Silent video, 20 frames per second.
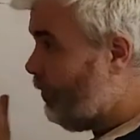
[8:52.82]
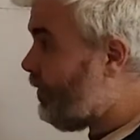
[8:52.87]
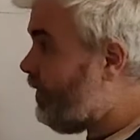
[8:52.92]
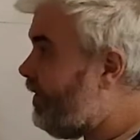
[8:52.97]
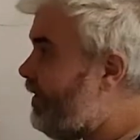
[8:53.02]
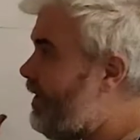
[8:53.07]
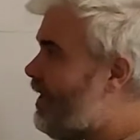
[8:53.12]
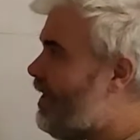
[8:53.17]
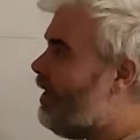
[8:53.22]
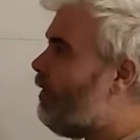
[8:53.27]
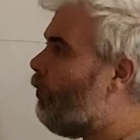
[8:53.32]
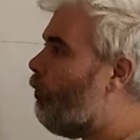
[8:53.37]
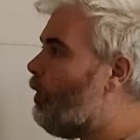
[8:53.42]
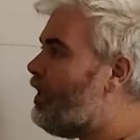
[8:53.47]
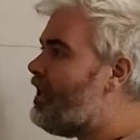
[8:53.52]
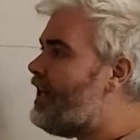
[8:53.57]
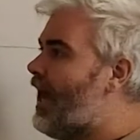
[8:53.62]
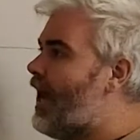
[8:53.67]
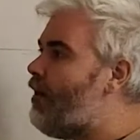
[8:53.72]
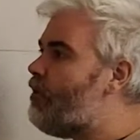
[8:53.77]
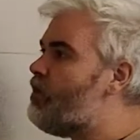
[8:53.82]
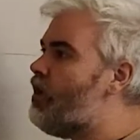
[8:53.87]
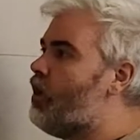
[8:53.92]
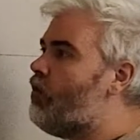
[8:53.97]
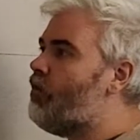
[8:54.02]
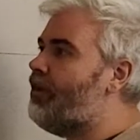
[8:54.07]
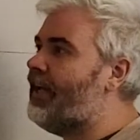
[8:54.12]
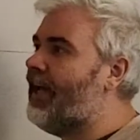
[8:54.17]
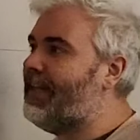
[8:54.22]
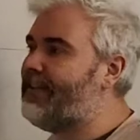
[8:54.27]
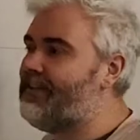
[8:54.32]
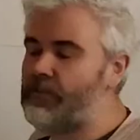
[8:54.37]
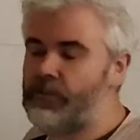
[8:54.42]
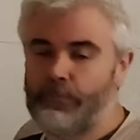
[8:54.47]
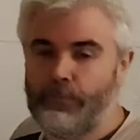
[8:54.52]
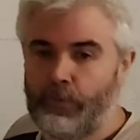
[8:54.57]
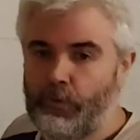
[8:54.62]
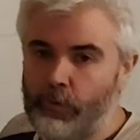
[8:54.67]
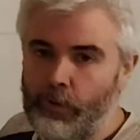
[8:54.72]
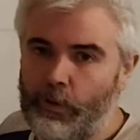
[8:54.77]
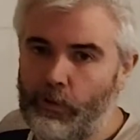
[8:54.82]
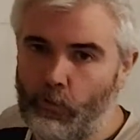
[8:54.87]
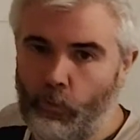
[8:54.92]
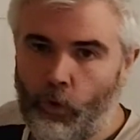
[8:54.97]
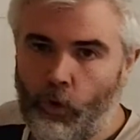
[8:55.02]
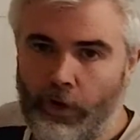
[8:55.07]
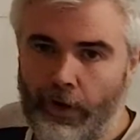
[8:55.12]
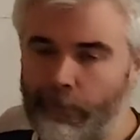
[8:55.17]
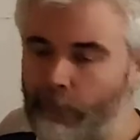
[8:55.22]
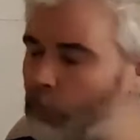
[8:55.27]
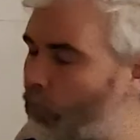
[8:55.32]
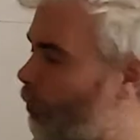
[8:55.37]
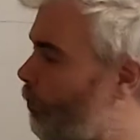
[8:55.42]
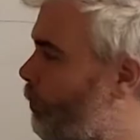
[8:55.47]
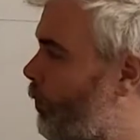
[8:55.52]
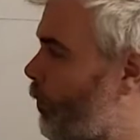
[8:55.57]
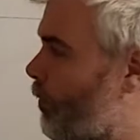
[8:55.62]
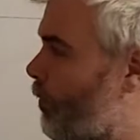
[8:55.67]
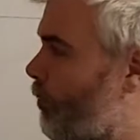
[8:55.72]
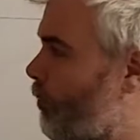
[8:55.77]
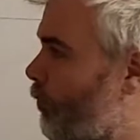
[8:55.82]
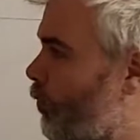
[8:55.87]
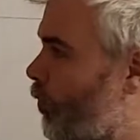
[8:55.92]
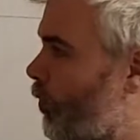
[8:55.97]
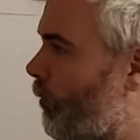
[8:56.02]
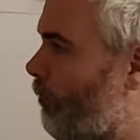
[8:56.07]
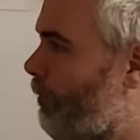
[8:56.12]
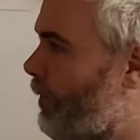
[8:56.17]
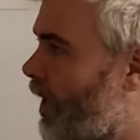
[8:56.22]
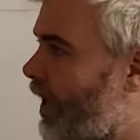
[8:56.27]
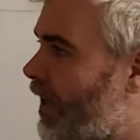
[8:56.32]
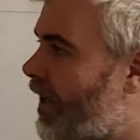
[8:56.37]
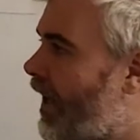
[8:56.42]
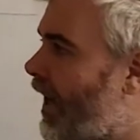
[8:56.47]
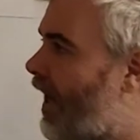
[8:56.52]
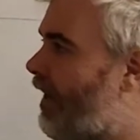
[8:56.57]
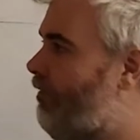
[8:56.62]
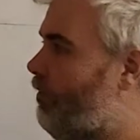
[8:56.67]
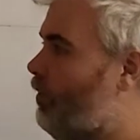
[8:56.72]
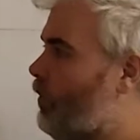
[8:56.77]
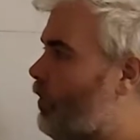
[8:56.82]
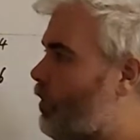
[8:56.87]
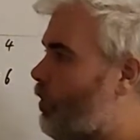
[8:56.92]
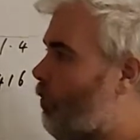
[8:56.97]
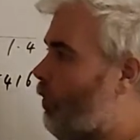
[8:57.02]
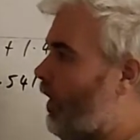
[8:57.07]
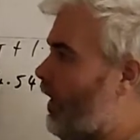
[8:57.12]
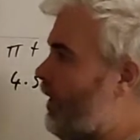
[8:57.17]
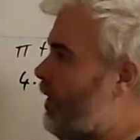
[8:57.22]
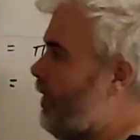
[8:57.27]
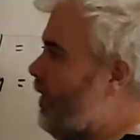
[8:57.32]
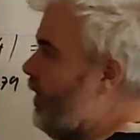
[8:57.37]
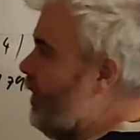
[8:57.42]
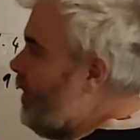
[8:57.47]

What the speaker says: but we now know the answer is between 1 and 1.4. Have a look why.